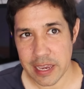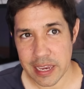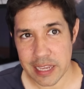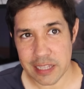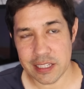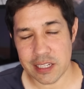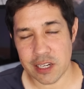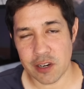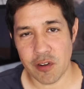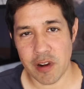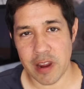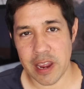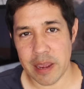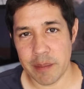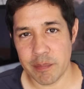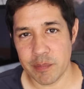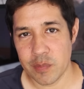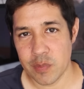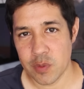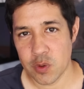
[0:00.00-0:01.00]

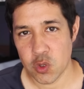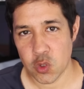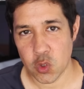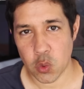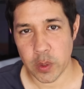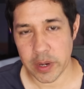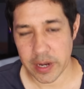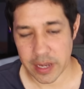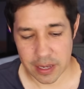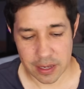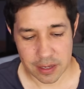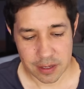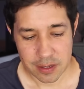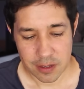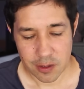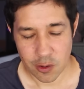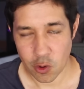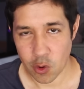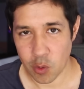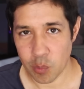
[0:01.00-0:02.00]
Instagram, Twitter,
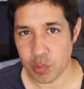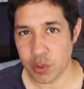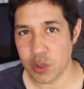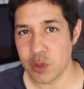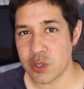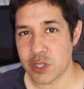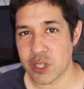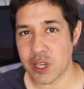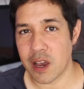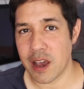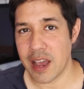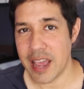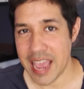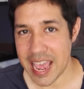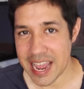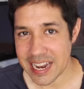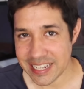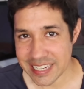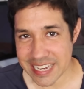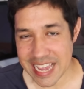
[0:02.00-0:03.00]
or Blue Sky
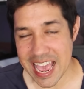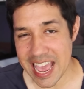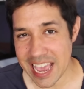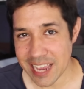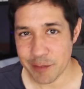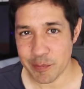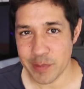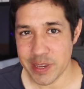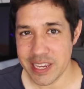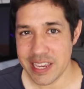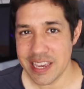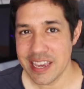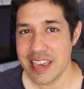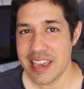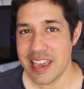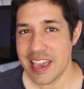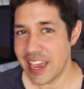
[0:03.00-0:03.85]
and tag me